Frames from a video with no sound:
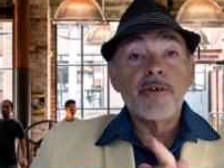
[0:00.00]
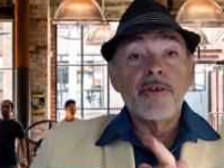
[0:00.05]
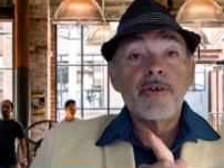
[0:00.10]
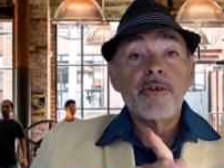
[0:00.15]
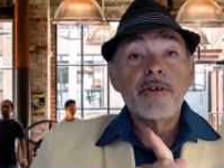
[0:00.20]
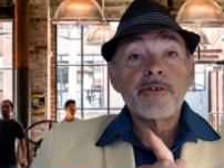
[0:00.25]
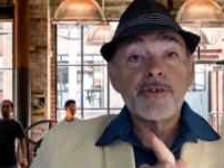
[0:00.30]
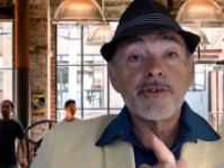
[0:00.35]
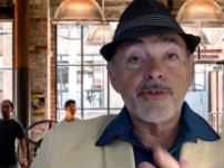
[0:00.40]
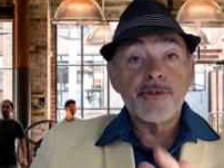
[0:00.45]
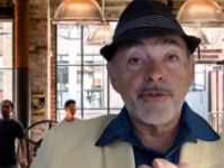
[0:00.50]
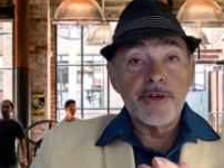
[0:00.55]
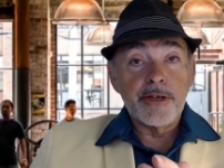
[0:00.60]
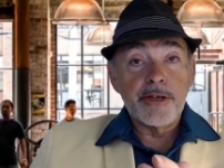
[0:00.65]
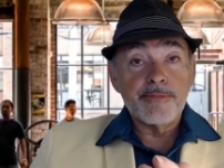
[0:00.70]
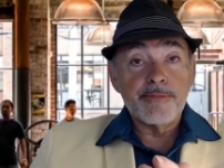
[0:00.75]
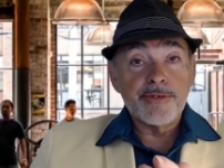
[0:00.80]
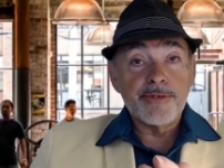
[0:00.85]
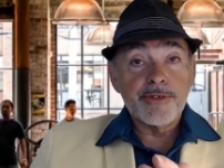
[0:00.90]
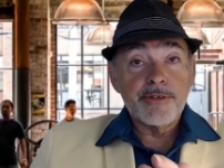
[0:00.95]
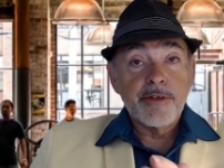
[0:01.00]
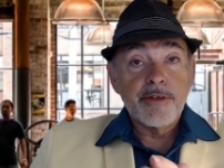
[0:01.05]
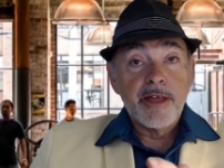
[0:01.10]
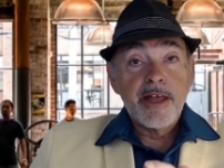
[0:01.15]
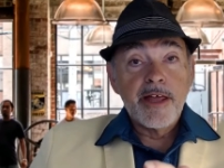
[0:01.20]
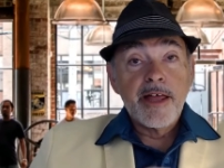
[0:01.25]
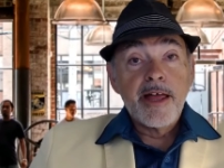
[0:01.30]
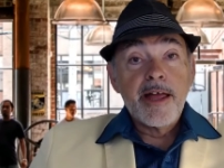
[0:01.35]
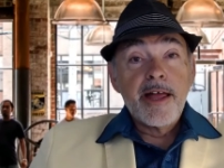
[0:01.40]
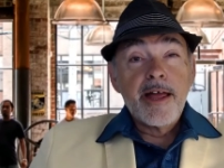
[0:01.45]
trips
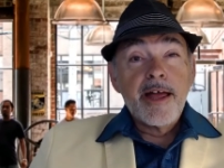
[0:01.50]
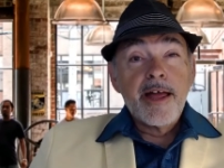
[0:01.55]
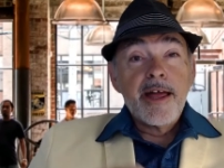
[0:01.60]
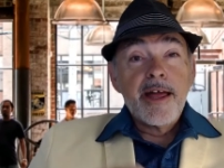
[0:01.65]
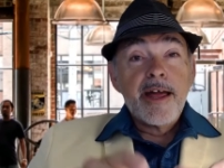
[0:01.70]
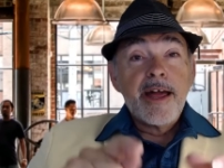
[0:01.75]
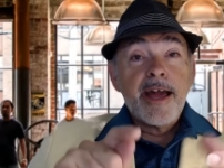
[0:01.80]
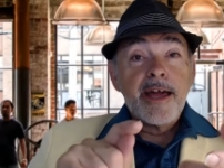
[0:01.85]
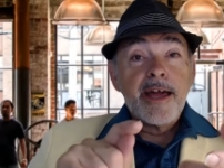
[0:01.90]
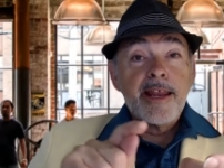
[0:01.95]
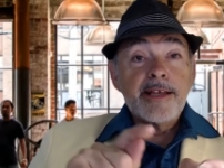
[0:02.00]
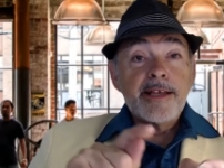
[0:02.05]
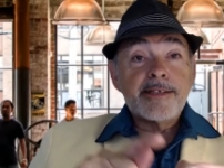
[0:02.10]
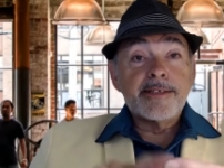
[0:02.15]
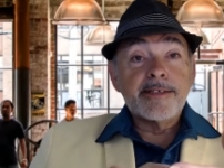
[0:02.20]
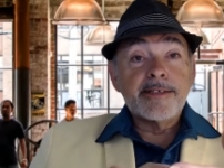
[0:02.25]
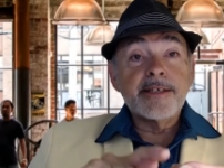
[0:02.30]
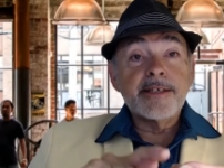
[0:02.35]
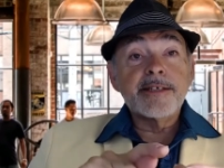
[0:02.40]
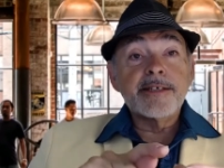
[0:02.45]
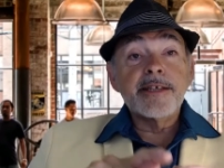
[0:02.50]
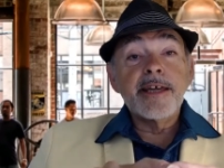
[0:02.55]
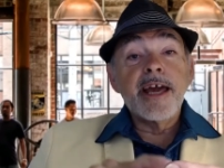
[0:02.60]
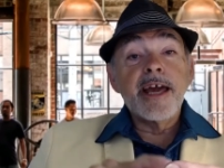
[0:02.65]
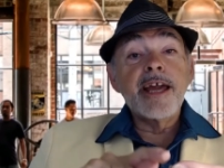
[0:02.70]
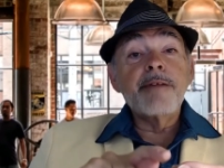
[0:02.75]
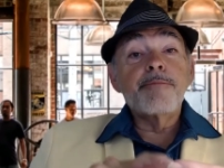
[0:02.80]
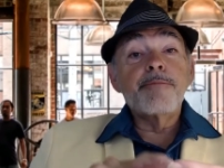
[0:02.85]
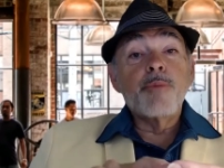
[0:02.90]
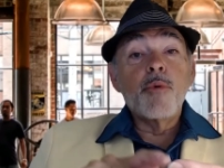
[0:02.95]
had a
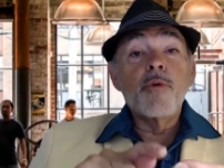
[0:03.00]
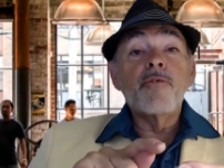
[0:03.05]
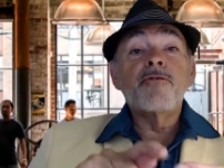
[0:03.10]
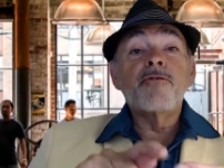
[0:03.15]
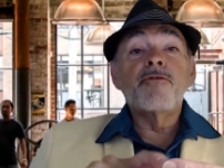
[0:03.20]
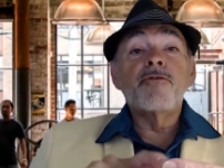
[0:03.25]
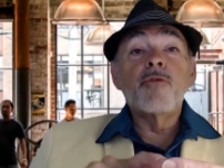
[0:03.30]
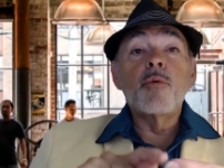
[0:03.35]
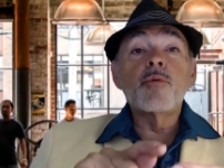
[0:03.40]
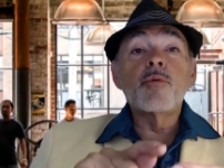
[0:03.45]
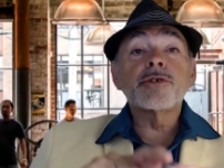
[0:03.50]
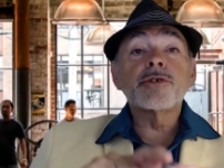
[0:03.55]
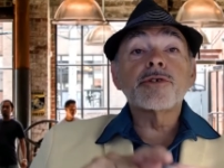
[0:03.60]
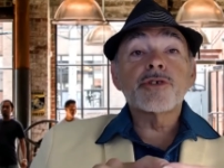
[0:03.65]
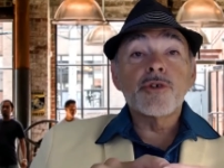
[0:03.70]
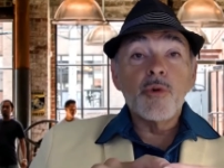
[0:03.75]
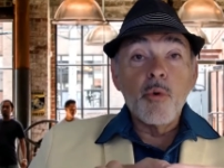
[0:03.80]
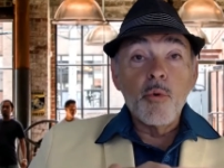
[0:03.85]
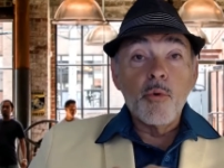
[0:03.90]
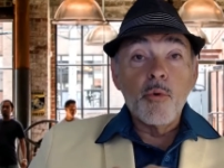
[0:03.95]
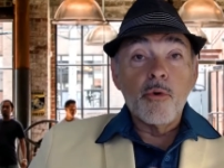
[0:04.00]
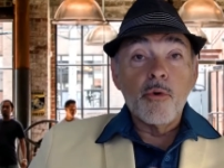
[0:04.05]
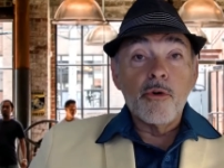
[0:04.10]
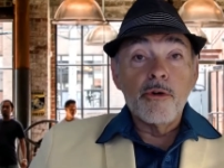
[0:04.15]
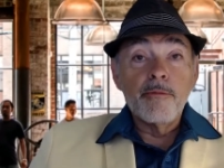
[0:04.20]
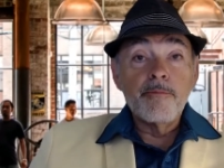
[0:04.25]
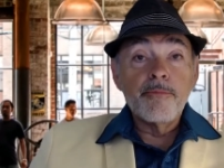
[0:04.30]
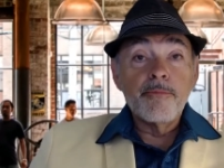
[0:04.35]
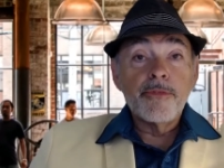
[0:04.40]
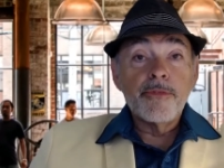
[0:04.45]
68.4 score
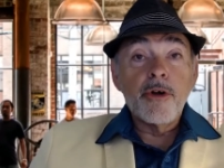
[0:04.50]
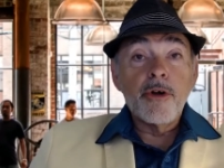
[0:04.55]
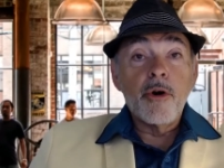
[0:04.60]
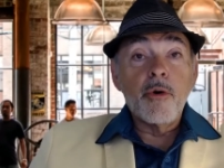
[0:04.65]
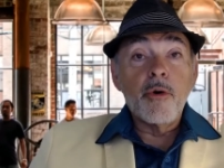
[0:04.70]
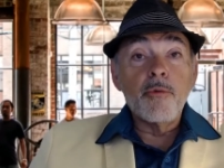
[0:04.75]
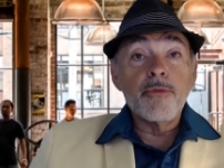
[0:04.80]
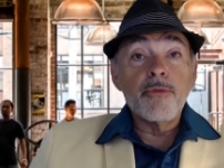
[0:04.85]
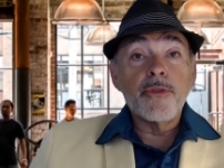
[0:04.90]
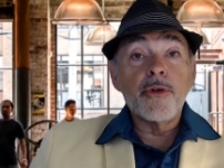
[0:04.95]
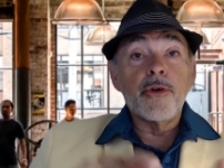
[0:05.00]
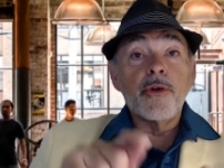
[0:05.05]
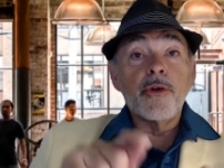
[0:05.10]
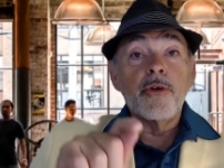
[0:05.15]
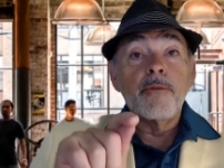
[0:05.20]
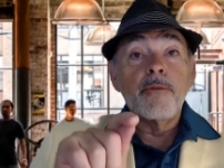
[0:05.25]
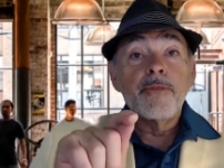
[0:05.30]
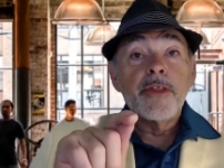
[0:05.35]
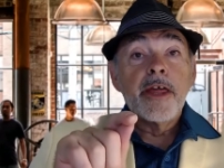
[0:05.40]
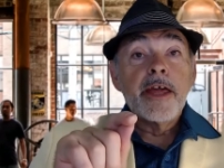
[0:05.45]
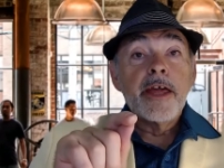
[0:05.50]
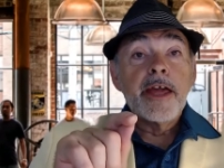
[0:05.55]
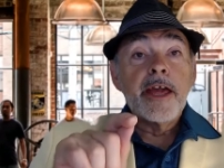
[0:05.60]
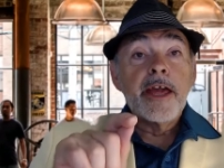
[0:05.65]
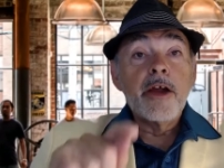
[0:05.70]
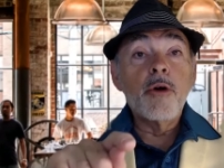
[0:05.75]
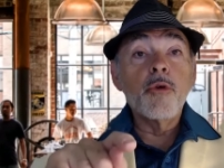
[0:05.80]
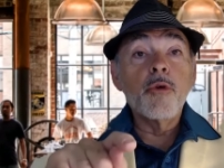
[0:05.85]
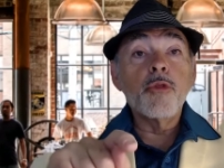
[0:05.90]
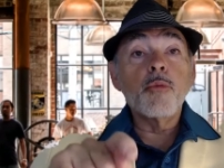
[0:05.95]
on their
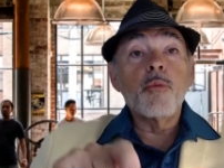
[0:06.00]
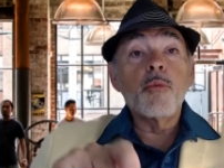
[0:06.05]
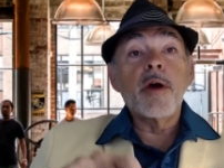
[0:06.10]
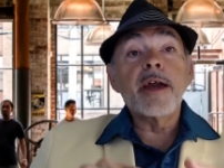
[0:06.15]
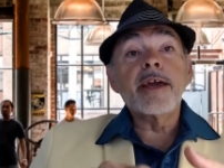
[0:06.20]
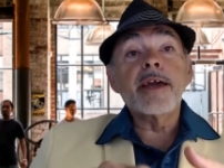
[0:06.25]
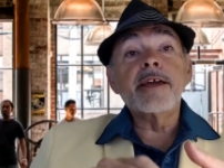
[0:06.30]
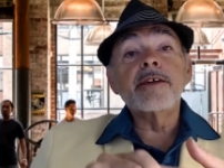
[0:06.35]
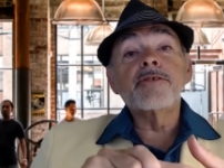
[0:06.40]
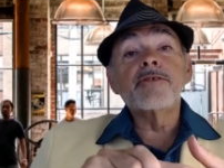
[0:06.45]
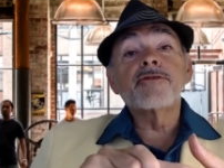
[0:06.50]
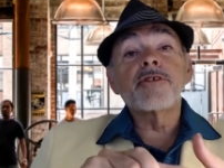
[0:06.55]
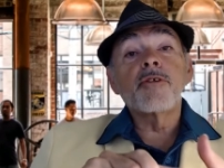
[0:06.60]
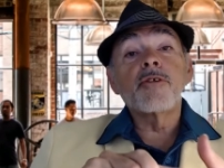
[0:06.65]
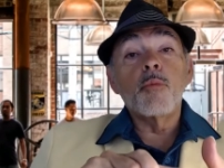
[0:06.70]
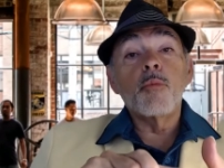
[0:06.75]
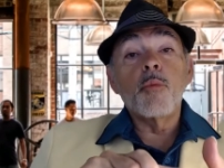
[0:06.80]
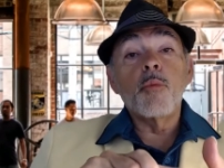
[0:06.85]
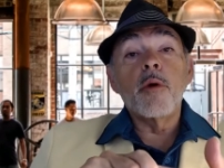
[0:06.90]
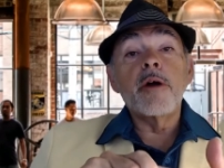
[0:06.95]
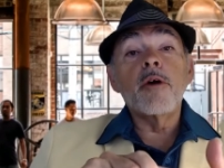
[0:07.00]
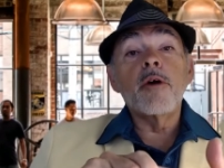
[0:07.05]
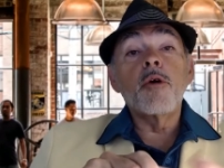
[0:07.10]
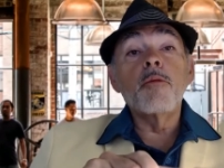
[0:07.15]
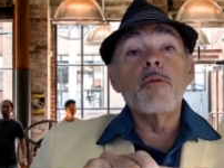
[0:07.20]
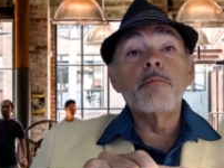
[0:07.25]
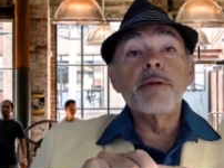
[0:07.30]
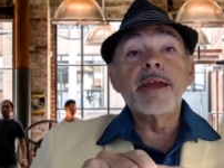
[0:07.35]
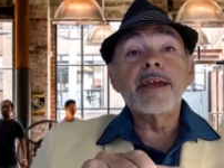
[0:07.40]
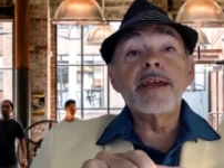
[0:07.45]
HealthWays
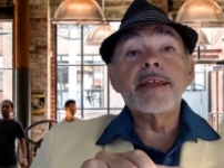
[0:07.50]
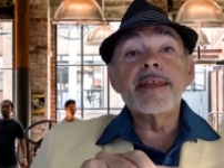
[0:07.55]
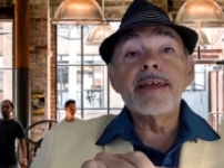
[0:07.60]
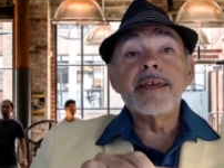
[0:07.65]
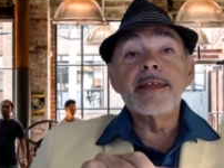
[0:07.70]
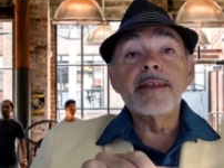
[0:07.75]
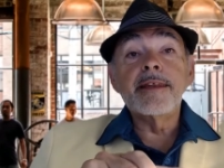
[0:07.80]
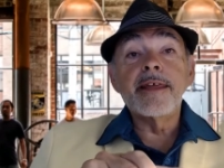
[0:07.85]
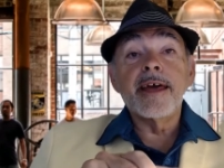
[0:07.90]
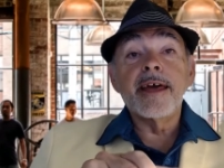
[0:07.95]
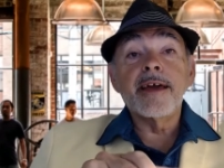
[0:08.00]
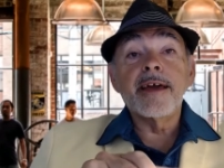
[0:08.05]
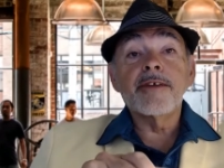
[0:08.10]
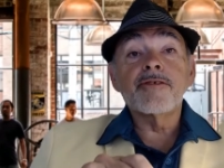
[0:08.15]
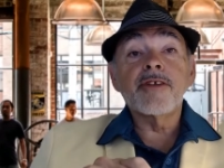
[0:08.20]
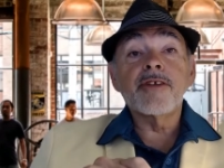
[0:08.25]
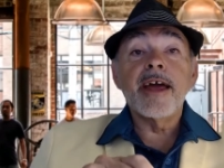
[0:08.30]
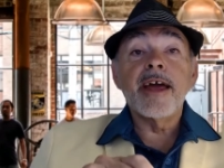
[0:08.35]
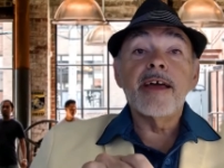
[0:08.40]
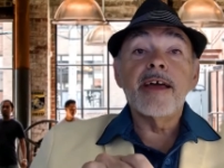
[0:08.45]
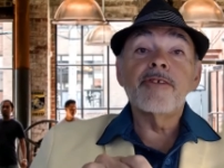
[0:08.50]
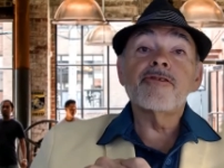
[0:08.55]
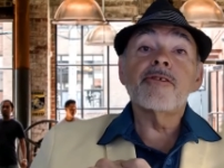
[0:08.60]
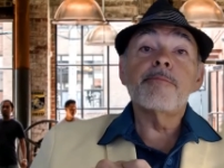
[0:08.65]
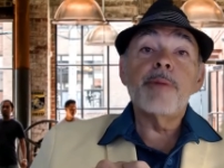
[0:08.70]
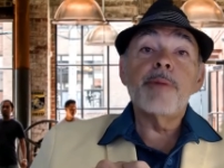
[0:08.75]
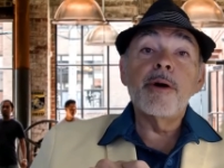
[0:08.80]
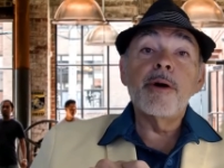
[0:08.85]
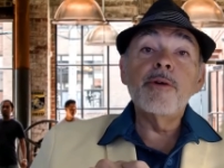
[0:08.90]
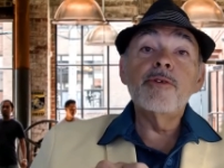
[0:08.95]
Well-Being Index, as
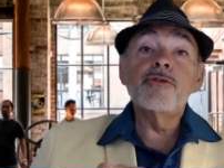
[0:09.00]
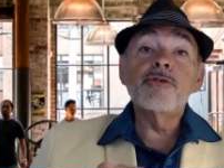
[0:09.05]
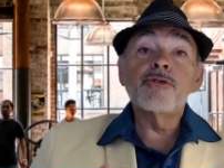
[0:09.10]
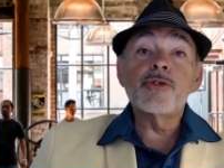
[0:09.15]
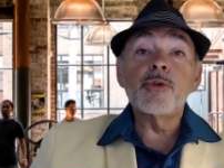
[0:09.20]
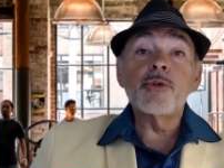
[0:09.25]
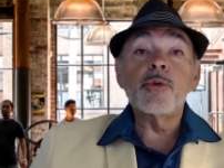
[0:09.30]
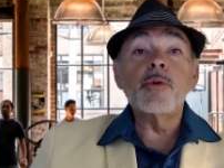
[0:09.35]
opposed to